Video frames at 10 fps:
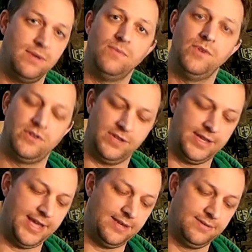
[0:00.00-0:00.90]
which
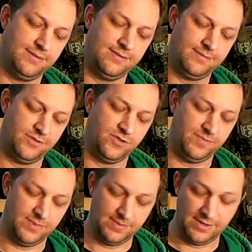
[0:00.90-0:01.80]
again, there's
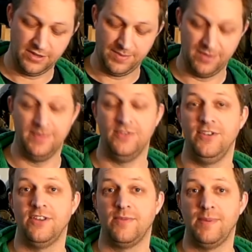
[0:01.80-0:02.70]
going to be some
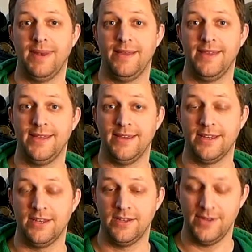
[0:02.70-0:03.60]
ingenious people out there that are
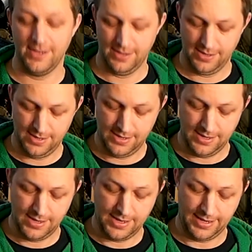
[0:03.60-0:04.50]
going to do it
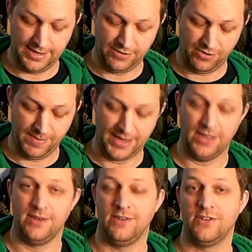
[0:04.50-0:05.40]
and actually make
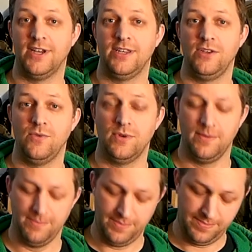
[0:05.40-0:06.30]
an entirely new one.
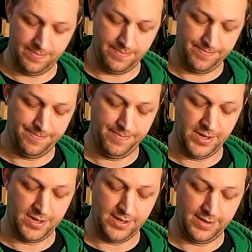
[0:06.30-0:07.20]

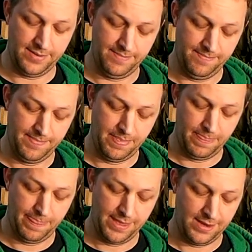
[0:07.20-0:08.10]
But
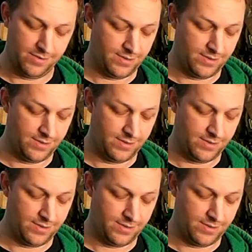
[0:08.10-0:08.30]
you know,